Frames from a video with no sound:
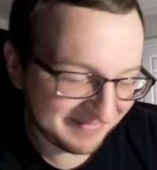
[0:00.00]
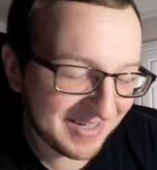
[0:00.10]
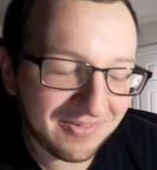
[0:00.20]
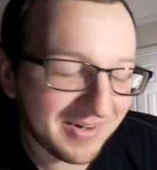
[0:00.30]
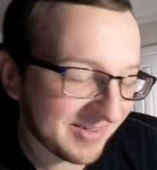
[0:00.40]

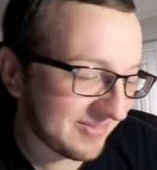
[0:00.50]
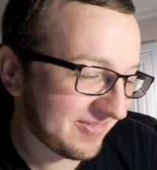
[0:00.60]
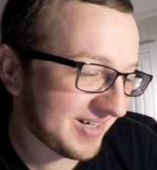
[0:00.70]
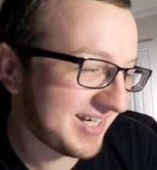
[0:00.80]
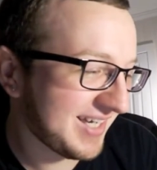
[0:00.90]
I don't want to go to
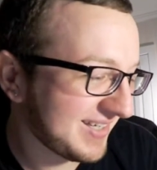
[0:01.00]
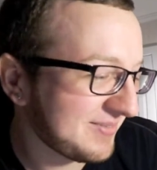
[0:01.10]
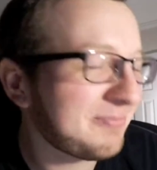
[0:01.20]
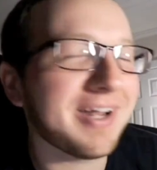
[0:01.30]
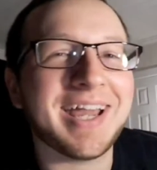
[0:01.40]
work,
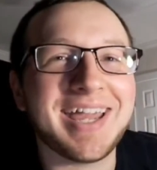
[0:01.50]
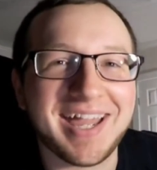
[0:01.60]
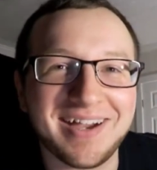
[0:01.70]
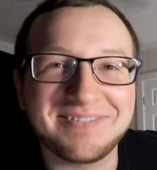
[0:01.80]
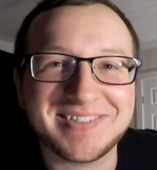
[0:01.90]
but I
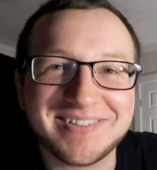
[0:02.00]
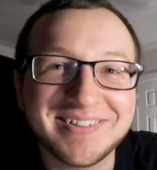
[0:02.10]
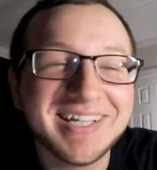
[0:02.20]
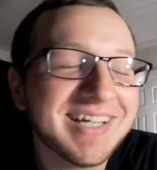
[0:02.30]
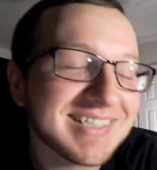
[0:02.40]
have to,
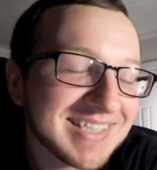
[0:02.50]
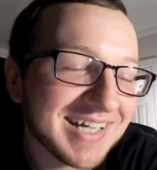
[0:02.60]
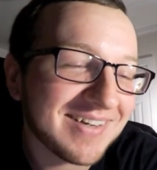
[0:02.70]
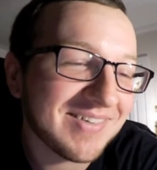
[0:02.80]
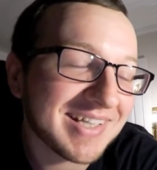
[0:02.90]
because I
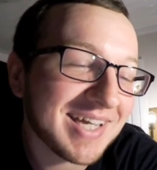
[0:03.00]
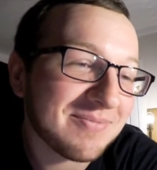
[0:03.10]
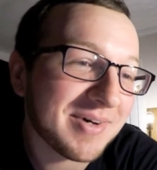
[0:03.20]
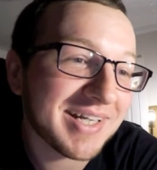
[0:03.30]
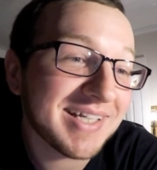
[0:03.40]
got to make that
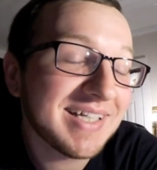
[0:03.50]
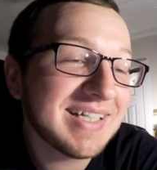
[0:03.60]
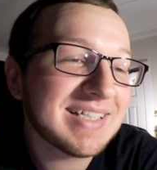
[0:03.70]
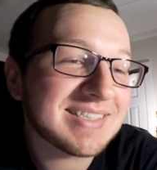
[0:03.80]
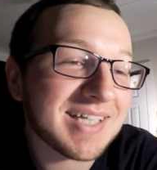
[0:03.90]
money.
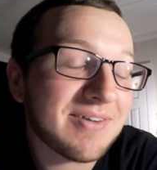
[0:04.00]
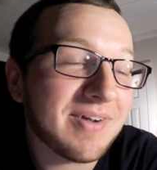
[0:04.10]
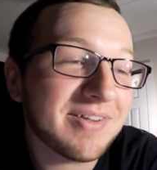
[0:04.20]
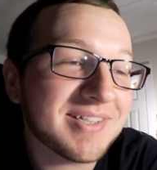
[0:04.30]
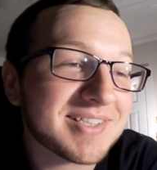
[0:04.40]
So I'd
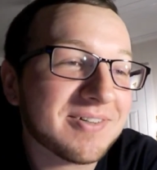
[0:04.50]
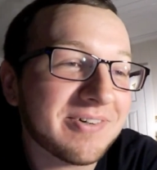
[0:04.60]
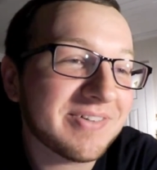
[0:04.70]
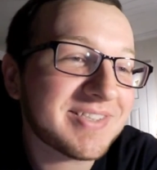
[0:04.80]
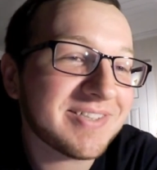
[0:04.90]
rather just go
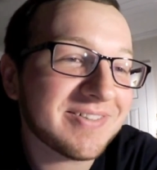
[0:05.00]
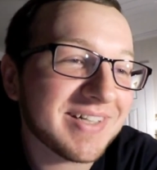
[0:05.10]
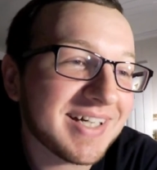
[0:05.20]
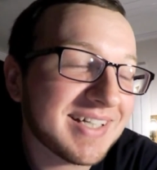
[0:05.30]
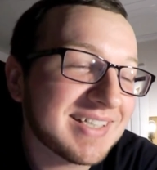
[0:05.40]
over
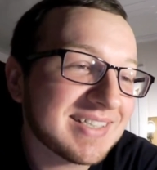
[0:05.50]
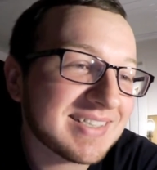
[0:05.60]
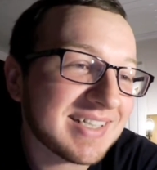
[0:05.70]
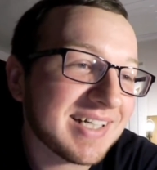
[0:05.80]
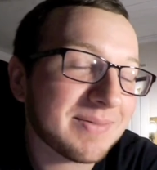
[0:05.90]
to
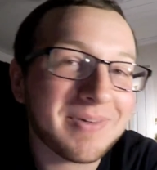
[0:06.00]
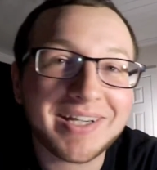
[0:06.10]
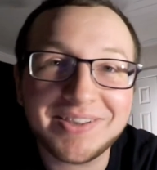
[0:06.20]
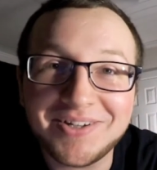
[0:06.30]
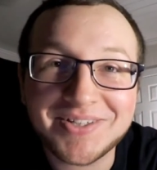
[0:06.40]
Eric,
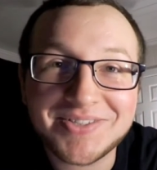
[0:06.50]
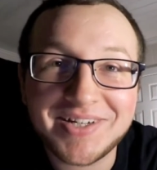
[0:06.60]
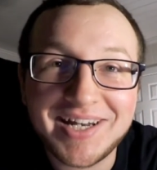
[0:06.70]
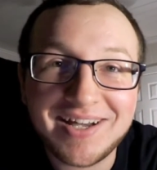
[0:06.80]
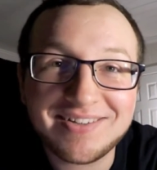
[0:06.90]
Mike, and Logan's
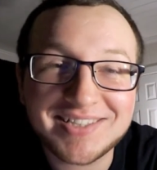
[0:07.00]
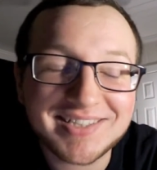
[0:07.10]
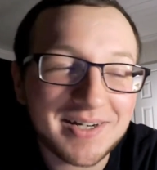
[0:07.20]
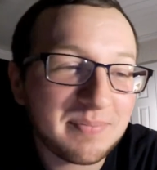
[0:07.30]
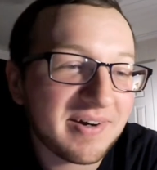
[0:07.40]
right now and just
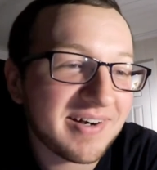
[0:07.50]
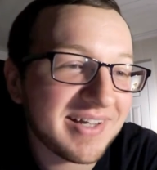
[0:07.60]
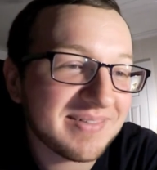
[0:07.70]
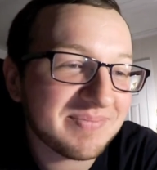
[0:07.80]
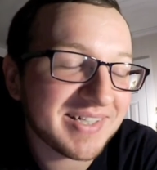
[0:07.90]
start
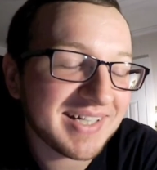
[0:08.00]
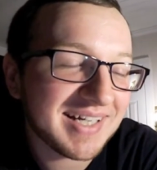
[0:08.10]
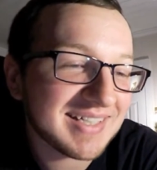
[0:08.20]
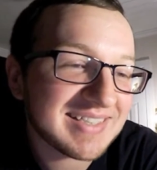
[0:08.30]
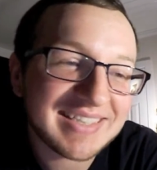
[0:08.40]
partying,
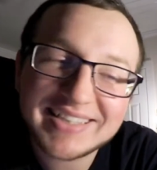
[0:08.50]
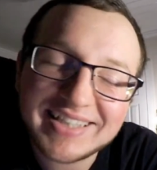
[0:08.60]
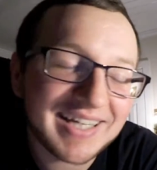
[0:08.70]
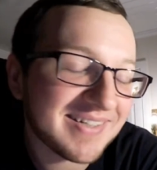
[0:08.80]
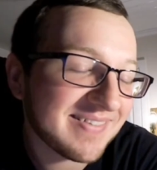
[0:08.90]
but
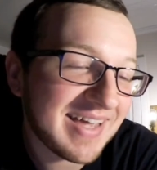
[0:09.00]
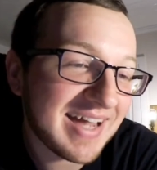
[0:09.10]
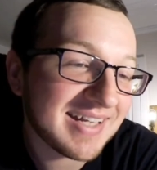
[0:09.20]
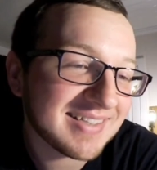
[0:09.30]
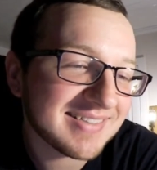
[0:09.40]
can't do
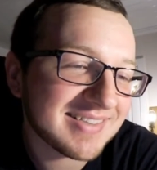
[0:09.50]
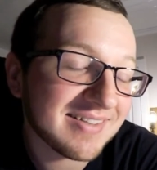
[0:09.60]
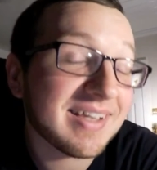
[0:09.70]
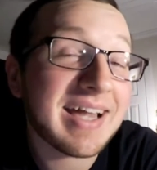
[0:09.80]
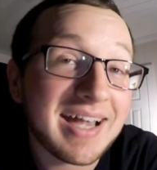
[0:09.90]
that
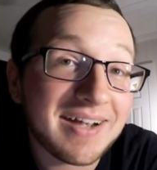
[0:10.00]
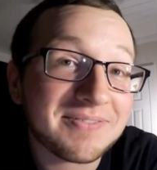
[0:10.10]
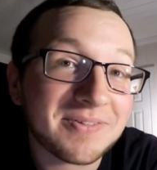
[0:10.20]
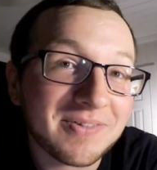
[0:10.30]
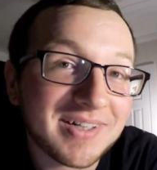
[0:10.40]
until
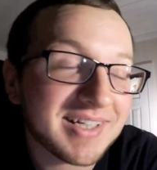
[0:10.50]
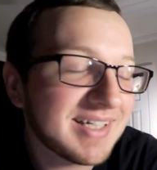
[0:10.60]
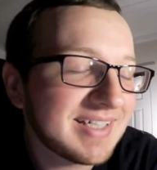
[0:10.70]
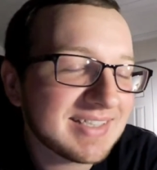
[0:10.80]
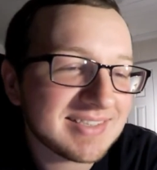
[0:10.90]
after work.
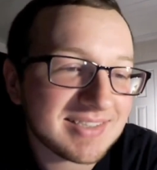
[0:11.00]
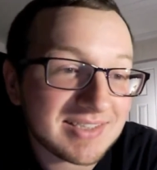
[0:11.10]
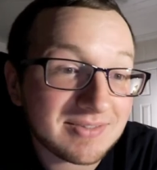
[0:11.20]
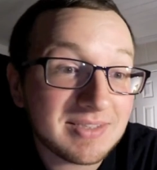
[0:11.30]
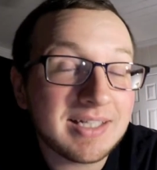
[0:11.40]

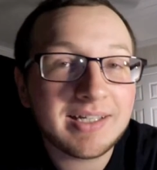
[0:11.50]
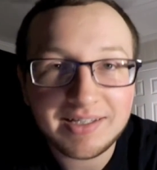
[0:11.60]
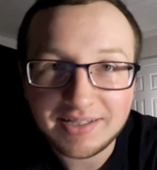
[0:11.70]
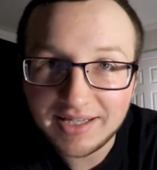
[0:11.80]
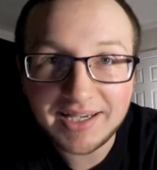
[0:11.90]
So
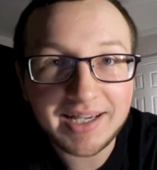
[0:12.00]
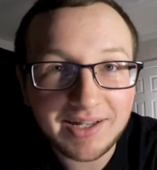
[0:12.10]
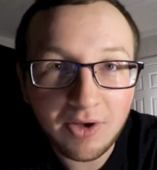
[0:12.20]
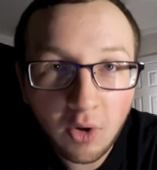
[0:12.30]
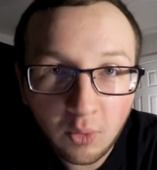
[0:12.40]
now I got
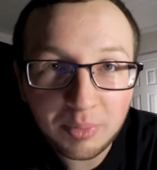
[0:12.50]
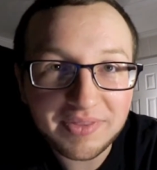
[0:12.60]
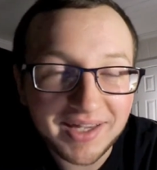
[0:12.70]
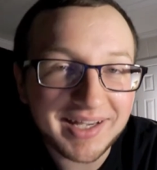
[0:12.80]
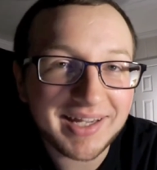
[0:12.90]
to hope
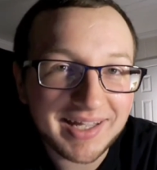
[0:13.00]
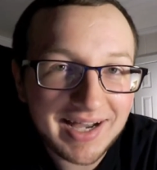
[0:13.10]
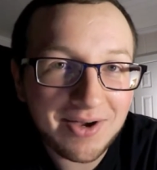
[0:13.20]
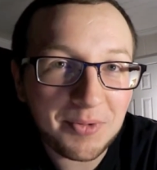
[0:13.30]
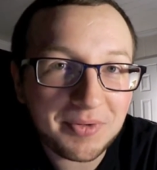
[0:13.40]
that I can get
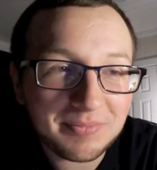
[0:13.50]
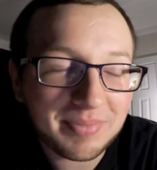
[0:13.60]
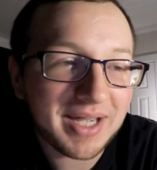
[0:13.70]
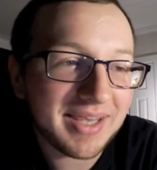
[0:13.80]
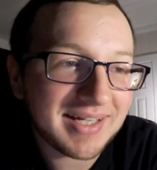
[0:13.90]
out
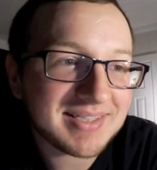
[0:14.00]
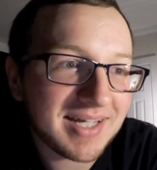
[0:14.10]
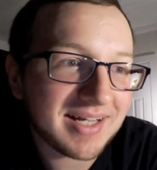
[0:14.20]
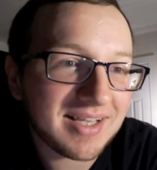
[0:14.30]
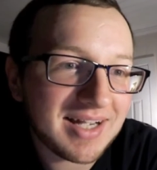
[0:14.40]
by like
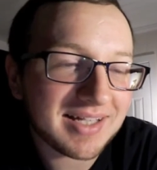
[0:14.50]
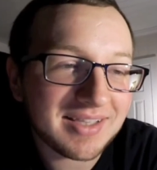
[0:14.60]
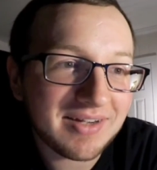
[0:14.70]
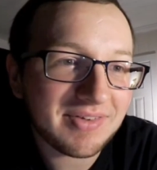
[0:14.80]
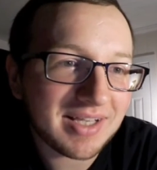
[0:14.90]
10 o'clock,
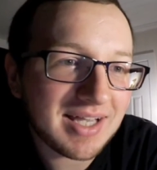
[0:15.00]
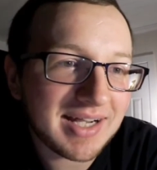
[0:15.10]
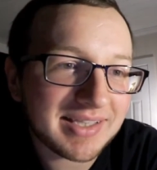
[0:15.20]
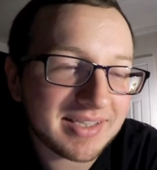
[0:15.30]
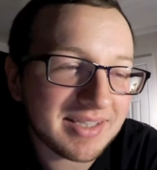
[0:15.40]
11
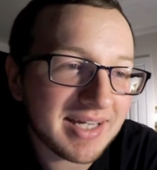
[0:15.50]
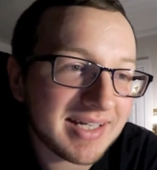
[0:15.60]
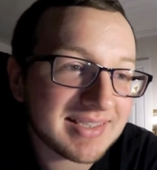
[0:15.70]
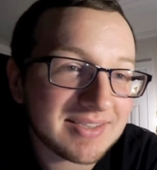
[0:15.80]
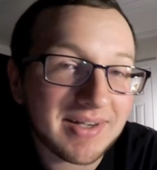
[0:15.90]
o'clock at the
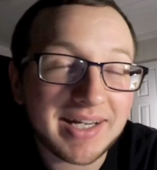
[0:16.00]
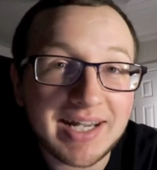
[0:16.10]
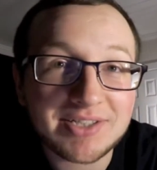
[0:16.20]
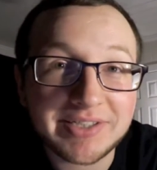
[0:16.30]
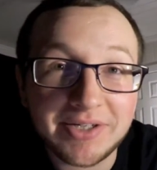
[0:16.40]
latest, so I can
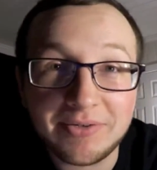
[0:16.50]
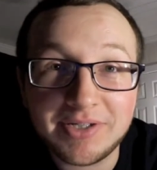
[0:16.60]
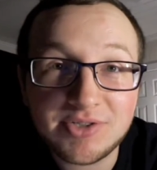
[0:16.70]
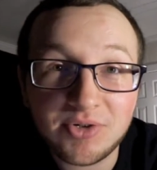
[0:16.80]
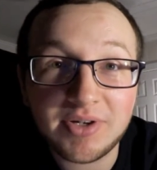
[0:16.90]
actually go
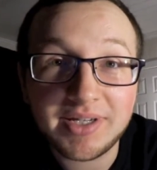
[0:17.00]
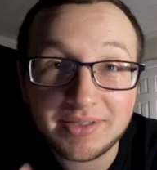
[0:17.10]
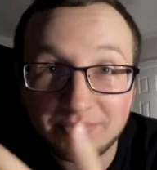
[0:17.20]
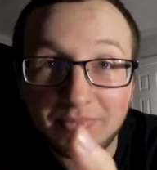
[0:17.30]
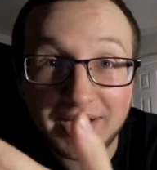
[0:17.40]
and
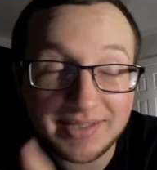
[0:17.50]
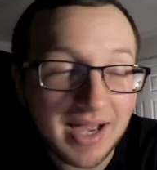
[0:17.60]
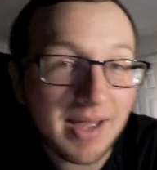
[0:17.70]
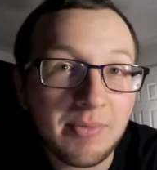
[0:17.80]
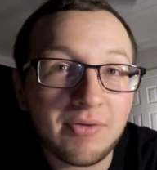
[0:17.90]
enjoy my
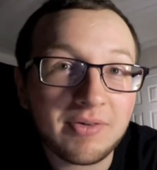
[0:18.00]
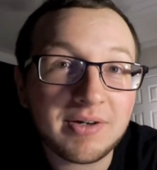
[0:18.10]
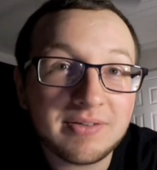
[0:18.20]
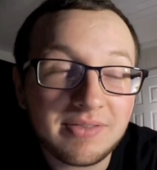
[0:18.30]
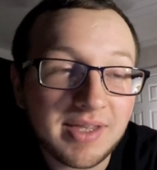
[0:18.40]
time
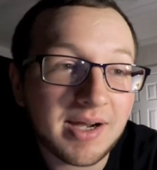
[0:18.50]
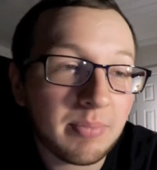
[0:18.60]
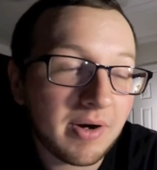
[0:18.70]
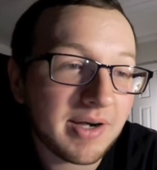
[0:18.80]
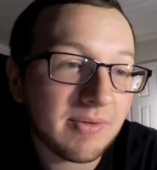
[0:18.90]
over there
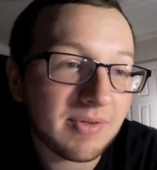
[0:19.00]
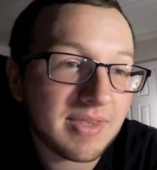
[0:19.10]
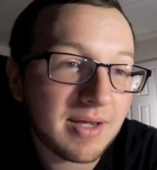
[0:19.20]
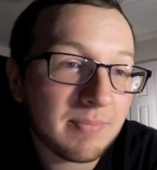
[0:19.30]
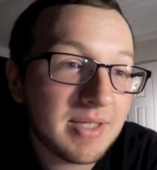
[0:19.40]
partying with
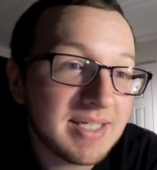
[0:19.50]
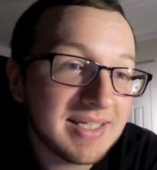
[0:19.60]
them.